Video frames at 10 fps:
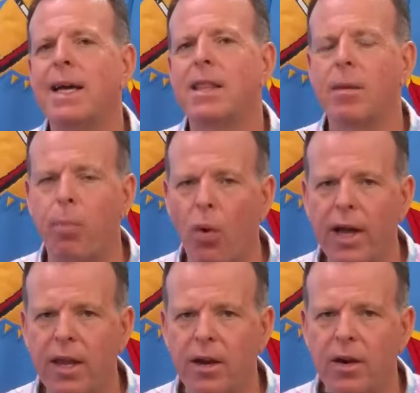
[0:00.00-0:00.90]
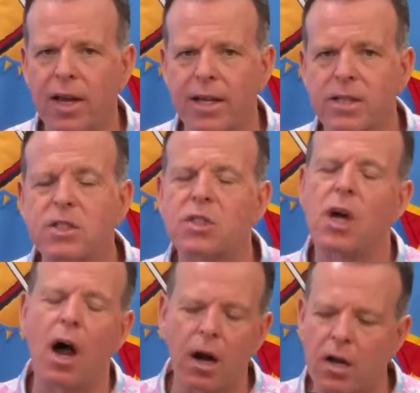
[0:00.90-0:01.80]
the point here is
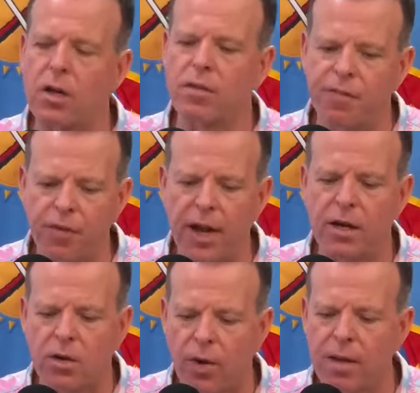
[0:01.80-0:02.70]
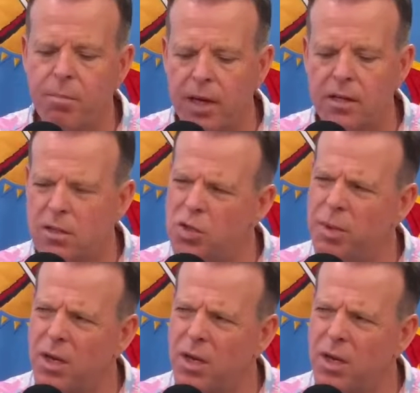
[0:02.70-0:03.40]
our good friend Craig Button. Did you meet